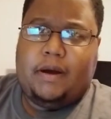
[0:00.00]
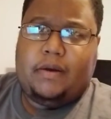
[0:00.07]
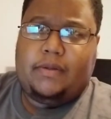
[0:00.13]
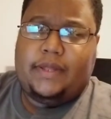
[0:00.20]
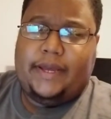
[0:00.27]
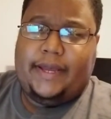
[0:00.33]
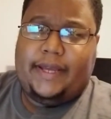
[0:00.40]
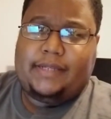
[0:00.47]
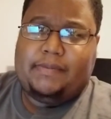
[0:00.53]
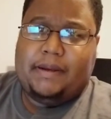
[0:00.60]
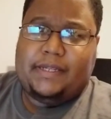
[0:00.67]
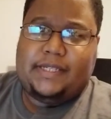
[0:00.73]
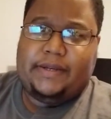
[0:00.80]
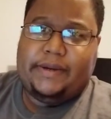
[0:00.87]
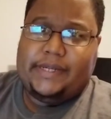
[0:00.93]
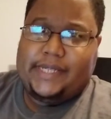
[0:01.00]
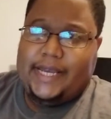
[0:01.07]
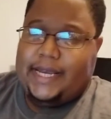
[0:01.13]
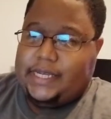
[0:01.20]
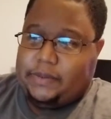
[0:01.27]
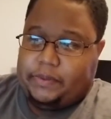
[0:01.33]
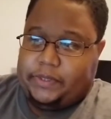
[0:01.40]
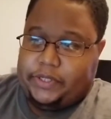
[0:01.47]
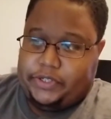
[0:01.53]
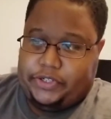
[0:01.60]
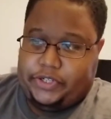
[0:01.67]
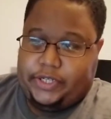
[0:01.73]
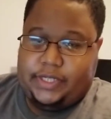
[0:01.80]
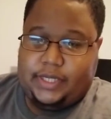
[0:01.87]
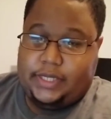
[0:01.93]
bought the Xbox Series S, which is
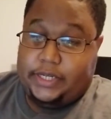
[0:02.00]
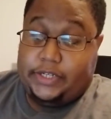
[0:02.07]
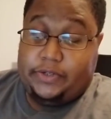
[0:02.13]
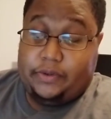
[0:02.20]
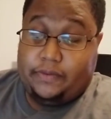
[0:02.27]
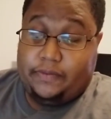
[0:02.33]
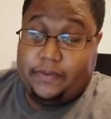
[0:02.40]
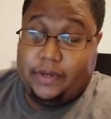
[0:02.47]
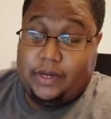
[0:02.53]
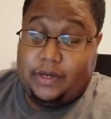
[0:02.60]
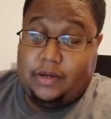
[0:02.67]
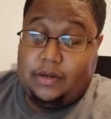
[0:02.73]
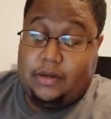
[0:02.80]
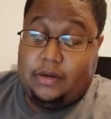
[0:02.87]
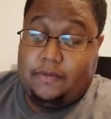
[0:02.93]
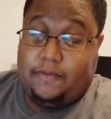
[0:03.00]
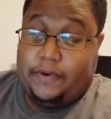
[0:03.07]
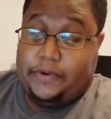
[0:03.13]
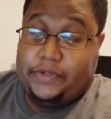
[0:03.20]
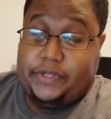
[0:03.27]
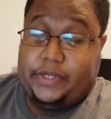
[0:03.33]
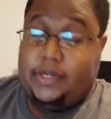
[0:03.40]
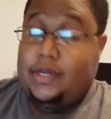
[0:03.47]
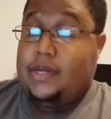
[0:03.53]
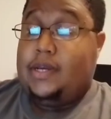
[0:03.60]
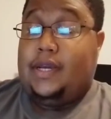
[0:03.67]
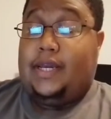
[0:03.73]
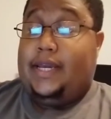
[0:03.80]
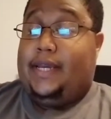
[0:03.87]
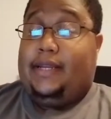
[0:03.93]
just the digital version,
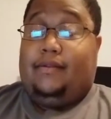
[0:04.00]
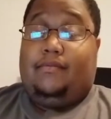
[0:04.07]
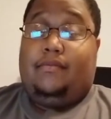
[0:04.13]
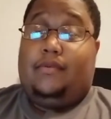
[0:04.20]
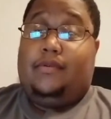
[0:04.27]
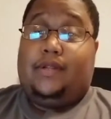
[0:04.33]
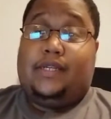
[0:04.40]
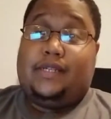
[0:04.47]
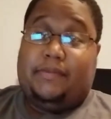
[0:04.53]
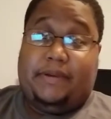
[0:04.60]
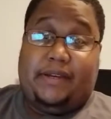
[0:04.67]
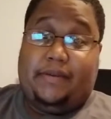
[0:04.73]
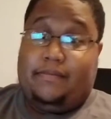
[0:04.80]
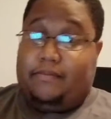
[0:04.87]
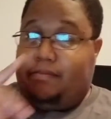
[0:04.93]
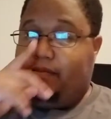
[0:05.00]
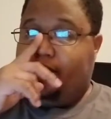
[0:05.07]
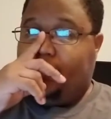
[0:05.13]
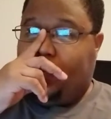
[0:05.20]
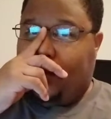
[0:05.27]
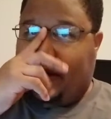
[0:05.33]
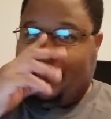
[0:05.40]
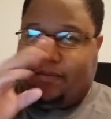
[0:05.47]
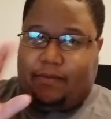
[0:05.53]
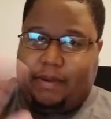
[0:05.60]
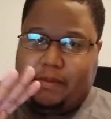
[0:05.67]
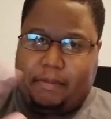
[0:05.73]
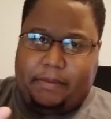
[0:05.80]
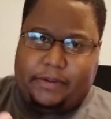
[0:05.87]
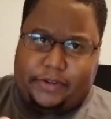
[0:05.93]
and let's be quite
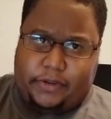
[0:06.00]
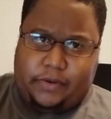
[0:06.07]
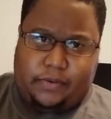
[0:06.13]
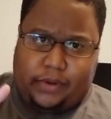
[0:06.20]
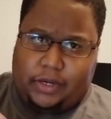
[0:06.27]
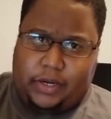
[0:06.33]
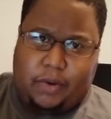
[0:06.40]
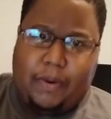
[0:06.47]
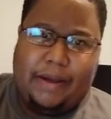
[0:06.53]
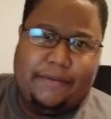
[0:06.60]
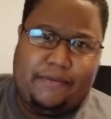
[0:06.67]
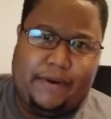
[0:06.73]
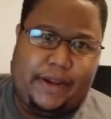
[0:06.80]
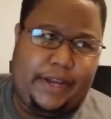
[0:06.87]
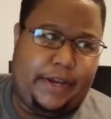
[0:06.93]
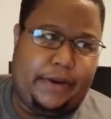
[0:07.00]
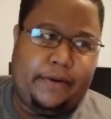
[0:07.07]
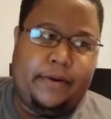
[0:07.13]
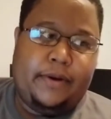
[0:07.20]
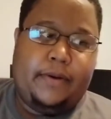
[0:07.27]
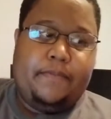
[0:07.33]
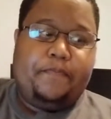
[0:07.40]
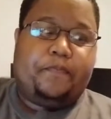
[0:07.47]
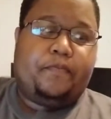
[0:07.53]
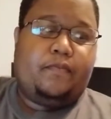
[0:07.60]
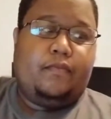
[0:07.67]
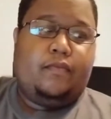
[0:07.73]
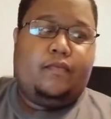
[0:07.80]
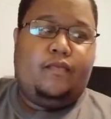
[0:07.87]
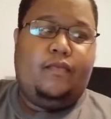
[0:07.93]
let me be uh, quite frank here.
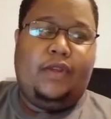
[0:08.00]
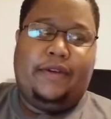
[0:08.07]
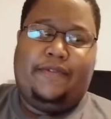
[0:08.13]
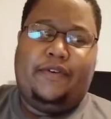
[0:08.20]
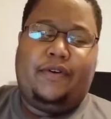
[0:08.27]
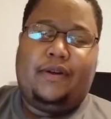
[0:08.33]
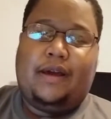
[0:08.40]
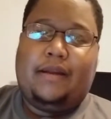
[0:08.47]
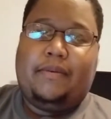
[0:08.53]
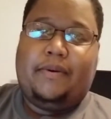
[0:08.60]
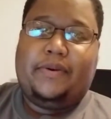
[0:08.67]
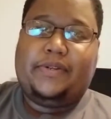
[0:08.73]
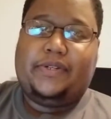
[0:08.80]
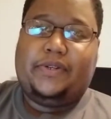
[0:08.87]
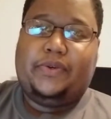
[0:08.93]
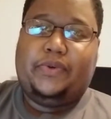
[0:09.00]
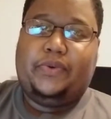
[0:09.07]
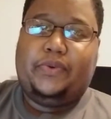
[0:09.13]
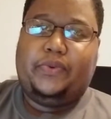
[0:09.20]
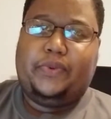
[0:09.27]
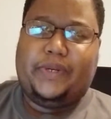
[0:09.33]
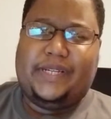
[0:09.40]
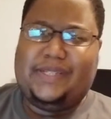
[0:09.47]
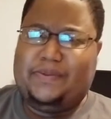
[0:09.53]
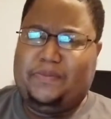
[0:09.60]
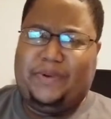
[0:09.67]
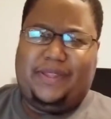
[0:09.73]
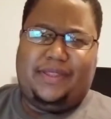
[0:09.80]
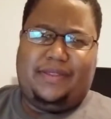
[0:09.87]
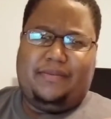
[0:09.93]
If you're not a person who is
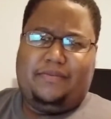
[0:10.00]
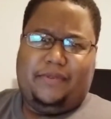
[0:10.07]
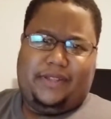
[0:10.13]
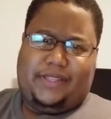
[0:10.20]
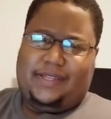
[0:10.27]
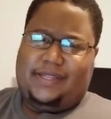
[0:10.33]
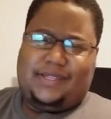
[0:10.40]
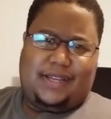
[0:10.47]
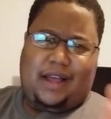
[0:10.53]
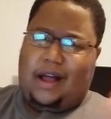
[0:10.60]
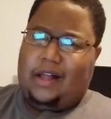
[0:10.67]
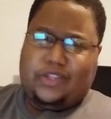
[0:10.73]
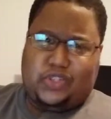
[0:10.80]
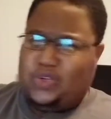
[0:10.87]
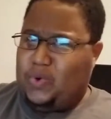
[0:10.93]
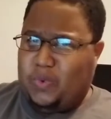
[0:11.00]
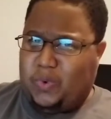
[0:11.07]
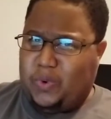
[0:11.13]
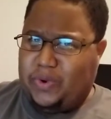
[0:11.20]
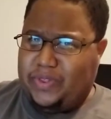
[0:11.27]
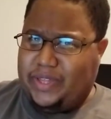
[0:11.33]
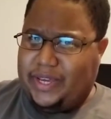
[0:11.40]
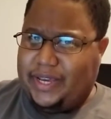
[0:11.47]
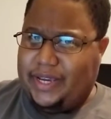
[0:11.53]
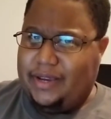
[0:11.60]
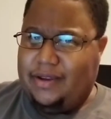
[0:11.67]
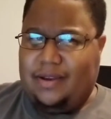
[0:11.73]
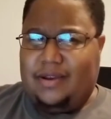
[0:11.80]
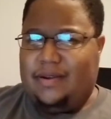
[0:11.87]
with with this console war thing,